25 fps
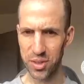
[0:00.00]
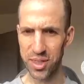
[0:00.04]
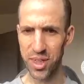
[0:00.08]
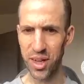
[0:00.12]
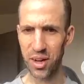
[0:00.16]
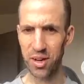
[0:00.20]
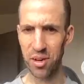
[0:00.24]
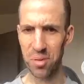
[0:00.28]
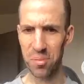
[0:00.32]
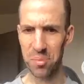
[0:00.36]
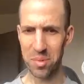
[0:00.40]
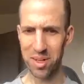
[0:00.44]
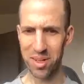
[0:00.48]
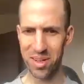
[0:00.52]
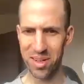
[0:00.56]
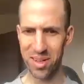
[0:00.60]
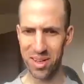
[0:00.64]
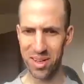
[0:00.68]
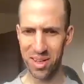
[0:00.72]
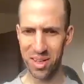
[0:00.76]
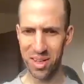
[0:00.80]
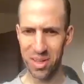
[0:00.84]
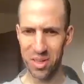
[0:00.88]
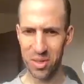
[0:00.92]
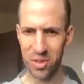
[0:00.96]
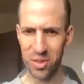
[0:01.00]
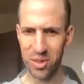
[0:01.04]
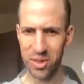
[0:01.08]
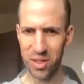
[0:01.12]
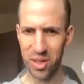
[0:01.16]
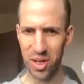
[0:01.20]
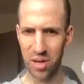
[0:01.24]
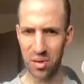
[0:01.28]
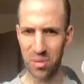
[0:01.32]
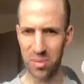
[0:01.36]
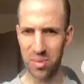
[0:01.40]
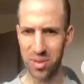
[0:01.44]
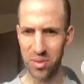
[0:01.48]
Herriman. George
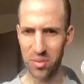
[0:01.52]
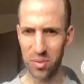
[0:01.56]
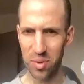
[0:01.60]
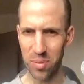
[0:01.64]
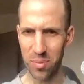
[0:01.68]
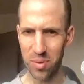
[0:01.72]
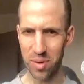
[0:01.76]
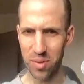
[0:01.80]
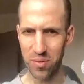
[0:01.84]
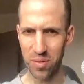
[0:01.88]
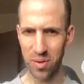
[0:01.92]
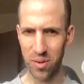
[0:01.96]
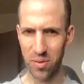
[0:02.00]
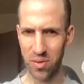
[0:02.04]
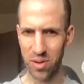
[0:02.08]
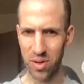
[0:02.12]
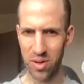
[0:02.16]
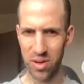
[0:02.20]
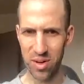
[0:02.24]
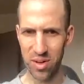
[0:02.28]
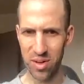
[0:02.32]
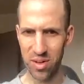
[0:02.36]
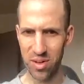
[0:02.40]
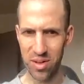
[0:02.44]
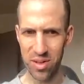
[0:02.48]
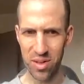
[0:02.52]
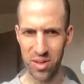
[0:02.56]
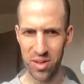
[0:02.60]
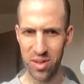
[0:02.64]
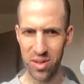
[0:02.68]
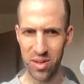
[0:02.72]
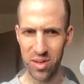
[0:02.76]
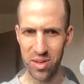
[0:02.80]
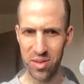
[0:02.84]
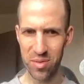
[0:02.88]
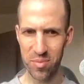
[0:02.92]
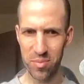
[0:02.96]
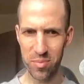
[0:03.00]
Herriman is one of my favorite,
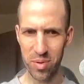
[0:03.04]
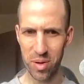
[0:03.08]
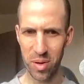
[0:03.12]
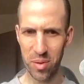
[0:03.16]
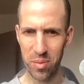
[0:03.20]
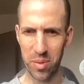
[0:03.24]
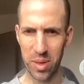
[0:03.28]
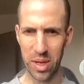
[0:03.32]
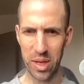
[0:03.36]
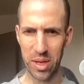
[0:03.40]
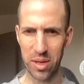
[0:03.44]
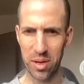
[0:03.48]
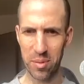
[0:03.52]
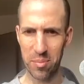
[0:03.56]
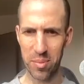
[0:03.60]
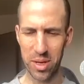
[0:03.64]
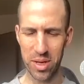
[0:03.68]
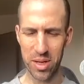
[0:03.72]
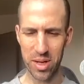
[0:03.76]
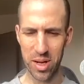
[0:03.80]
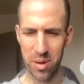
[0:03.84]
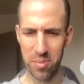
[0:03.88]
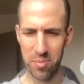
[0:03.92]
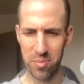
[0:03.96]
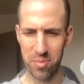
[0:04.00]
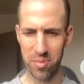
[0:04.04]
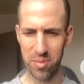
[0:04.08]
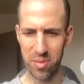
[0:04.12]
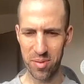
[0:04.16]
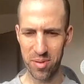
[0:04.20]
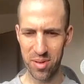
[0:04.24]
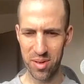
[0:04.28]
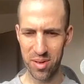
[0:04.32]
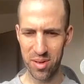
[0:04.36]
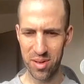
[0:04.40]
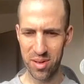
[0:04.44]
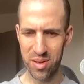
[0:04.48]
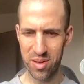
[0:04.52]
probably like in my top
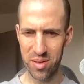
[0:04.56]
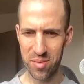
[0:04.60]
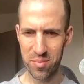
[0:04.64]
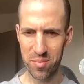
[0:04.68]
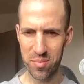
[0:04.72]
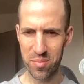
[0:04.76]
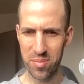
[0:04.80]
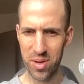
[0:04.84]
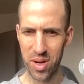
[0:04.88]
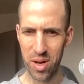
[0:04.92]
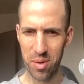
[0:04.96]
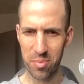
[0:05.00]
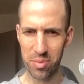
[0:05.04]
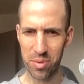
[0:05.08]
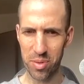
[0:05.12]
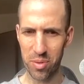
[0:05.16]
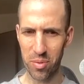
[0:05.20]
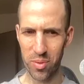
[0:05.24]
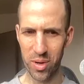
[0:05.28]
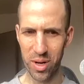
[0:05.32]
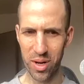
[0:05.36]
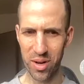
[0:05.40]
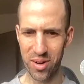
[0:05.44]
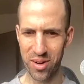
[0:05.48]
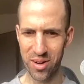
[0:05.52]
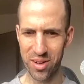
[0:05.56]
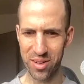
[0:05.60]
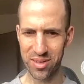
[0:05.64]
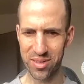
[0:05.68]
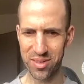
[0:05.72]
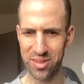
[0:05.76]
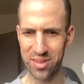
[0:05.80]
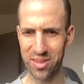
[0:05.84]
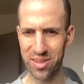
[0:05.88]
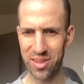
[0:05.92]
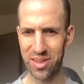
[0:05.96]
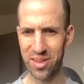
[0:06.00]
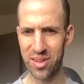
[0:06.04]
top three
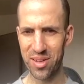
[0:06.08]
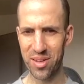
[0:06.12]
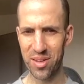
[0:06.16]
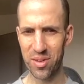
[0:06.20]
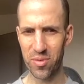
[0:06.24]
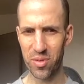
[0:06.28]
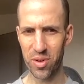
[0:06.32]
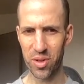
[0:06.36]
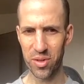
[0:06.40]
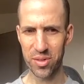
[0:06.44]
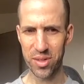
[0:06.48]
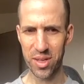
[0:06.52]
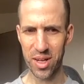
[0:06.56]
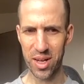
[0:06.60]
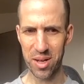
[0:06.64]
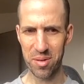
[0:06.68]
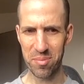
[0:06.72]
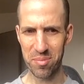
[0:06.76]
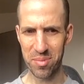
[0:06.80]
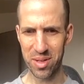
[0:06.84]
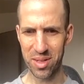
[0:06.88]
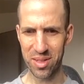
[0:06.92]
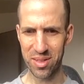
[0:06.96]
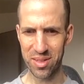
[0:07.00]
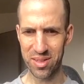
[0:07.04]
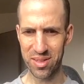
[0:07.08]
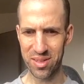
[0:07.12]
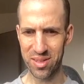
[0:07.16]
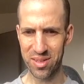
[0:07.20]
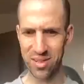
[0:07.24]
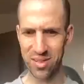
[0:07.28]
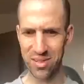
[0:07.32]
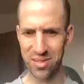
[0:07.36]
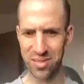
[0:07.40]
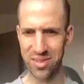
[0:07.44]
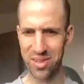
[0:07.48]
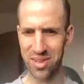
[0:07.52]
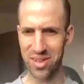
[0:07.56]
artists of all time. He's
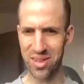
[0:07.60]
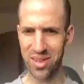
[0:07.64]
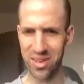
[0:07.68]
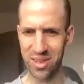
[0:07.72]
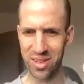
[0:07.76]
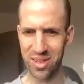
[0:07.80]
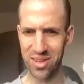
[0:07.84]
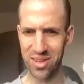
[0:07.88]
just uh,